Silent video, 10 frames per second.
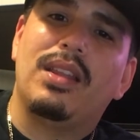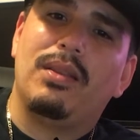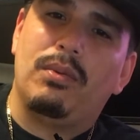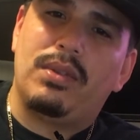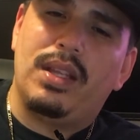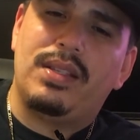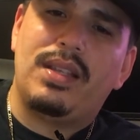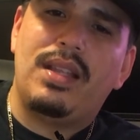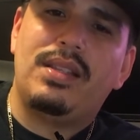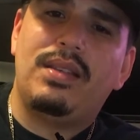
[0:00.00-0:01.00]
The
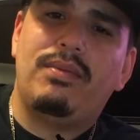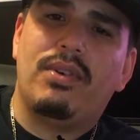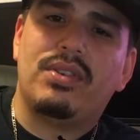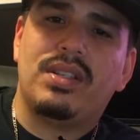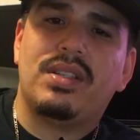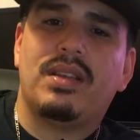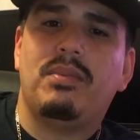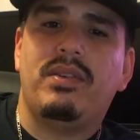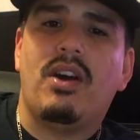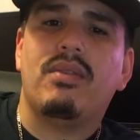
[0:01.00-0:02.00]
scented versions
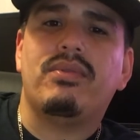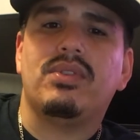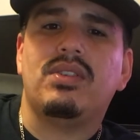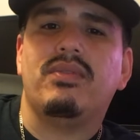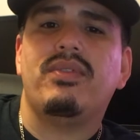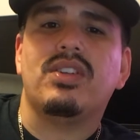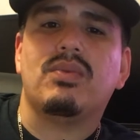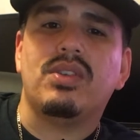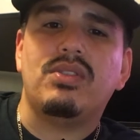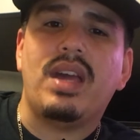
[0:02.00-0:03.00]
can be harmful to your
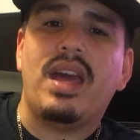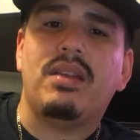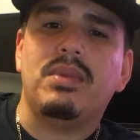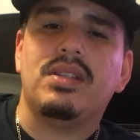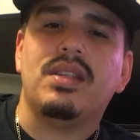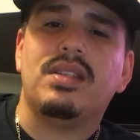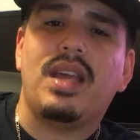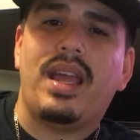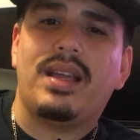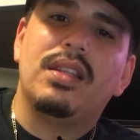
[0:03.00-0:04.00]
fish once you add them into the
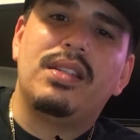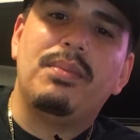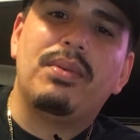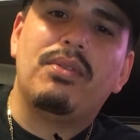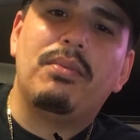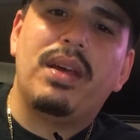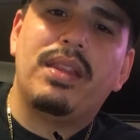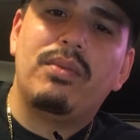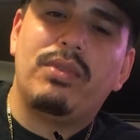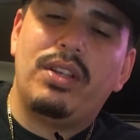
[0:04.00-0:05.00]
tank. The typical
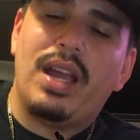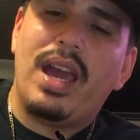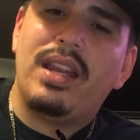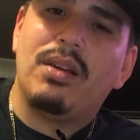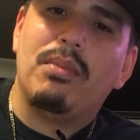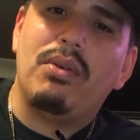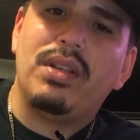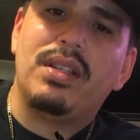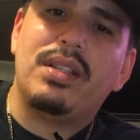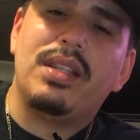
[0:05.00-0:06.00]
method when you're adding
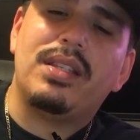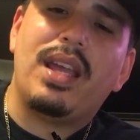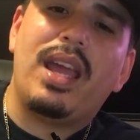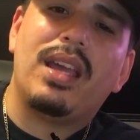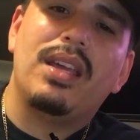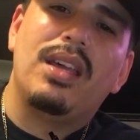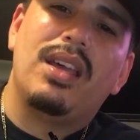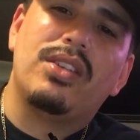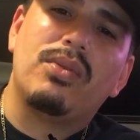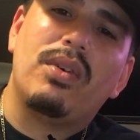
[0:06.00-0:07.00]
ammonia into the tank
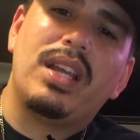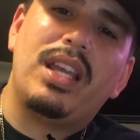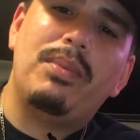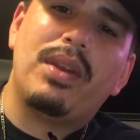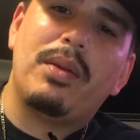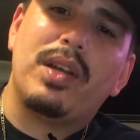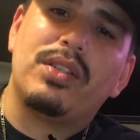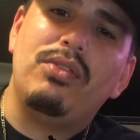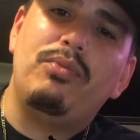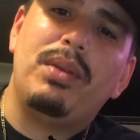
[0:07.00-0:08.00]
is you want to keep it at
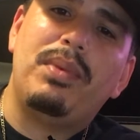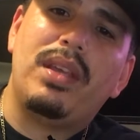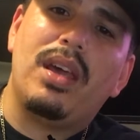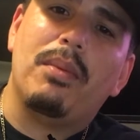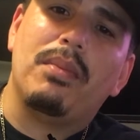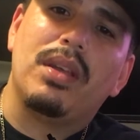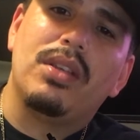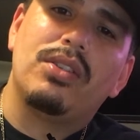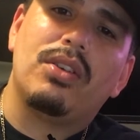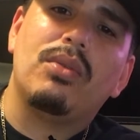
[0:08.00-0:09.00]
about 2 ppm.
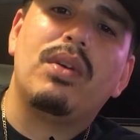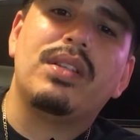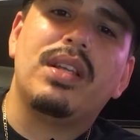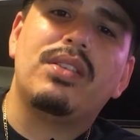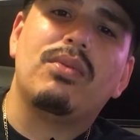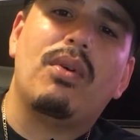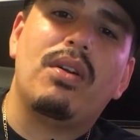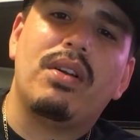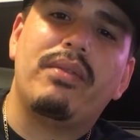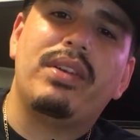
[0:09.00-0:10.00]
So you're going to want to test your
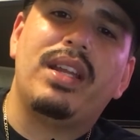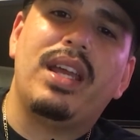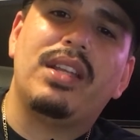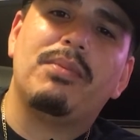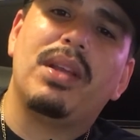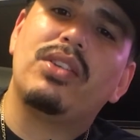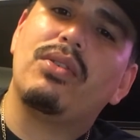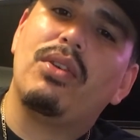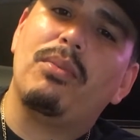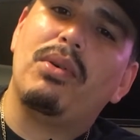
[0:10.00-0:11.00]
water every day to make
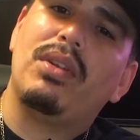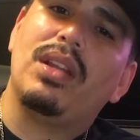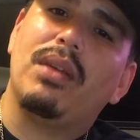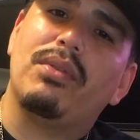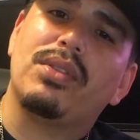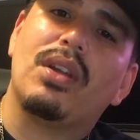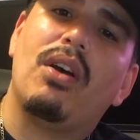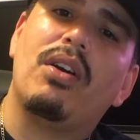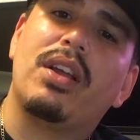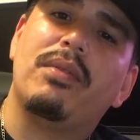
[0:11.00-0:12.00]
sure your ammonia levels
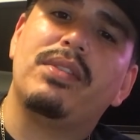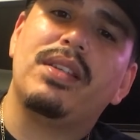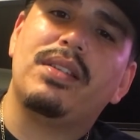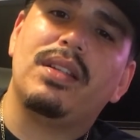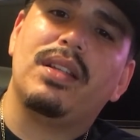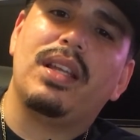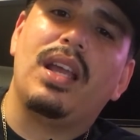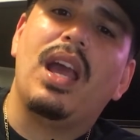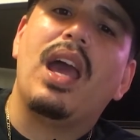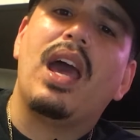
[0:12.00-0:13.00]
are
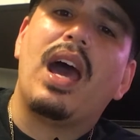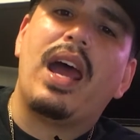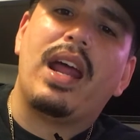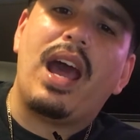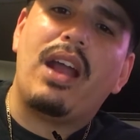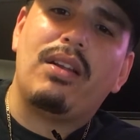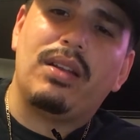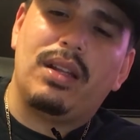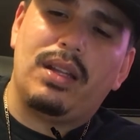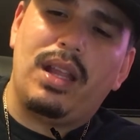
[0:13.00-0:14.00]
consistently at a
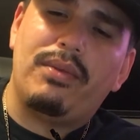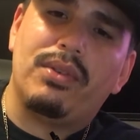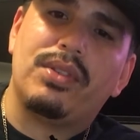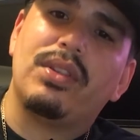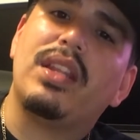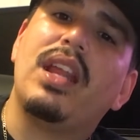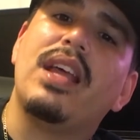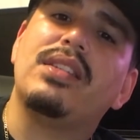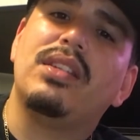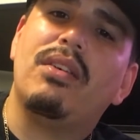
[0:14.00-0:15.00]
higher level so that it
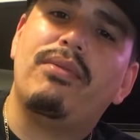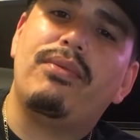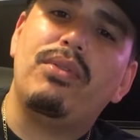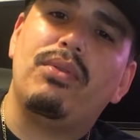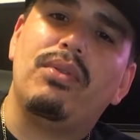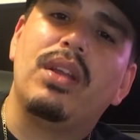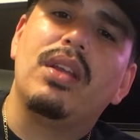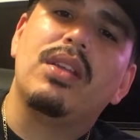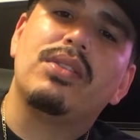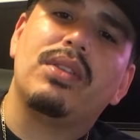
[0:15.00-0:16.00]
has enough food
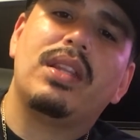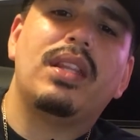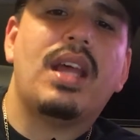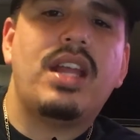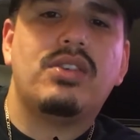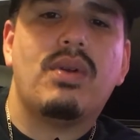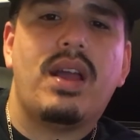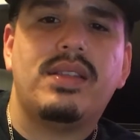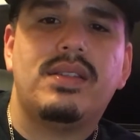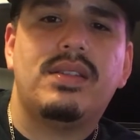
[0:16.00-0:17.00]
so that the
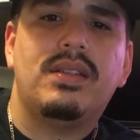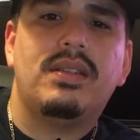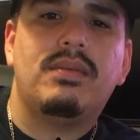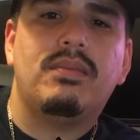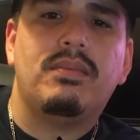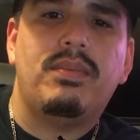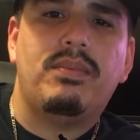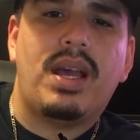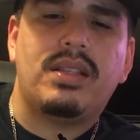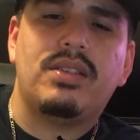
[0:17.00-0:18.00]
nitrite
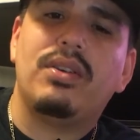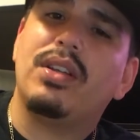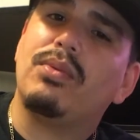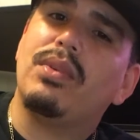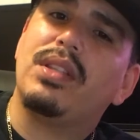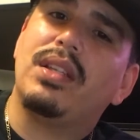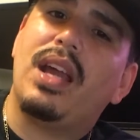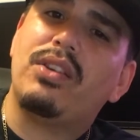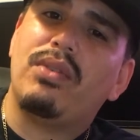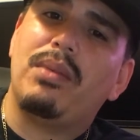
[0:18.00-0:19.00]
bacteria as well as the
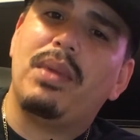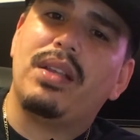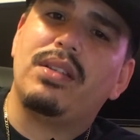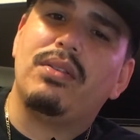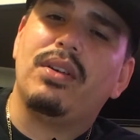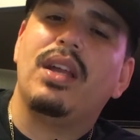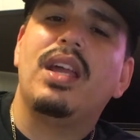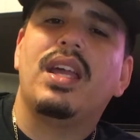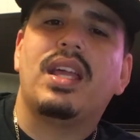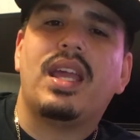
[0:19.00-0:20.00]
nitrate bacteria
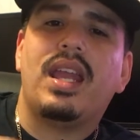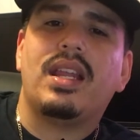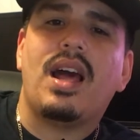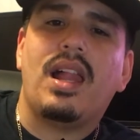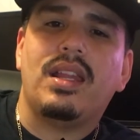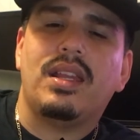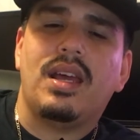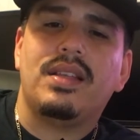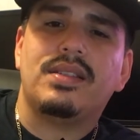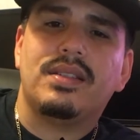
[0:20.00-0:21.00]
can
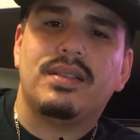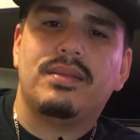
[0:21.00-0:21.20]
colonize.